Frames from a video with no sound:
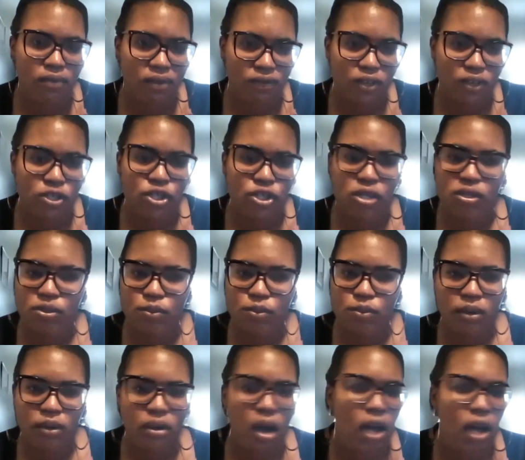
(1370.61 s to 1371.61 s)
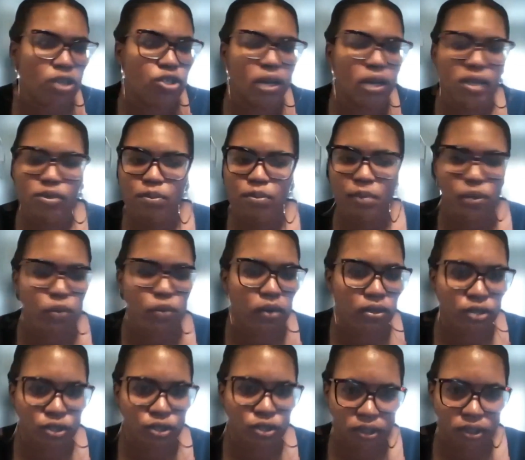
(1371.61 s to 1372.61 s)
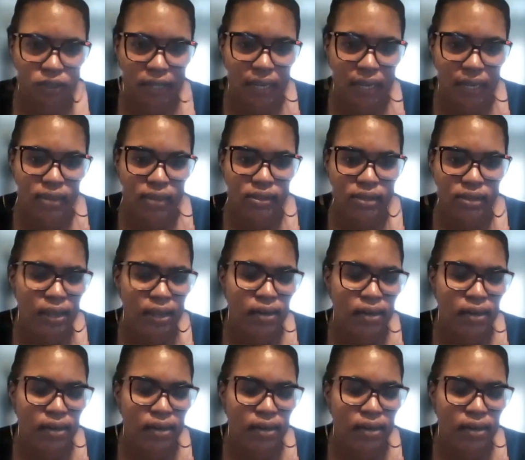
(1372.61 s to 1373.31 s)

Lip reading: divisions where our trials would be 1 to 2 days.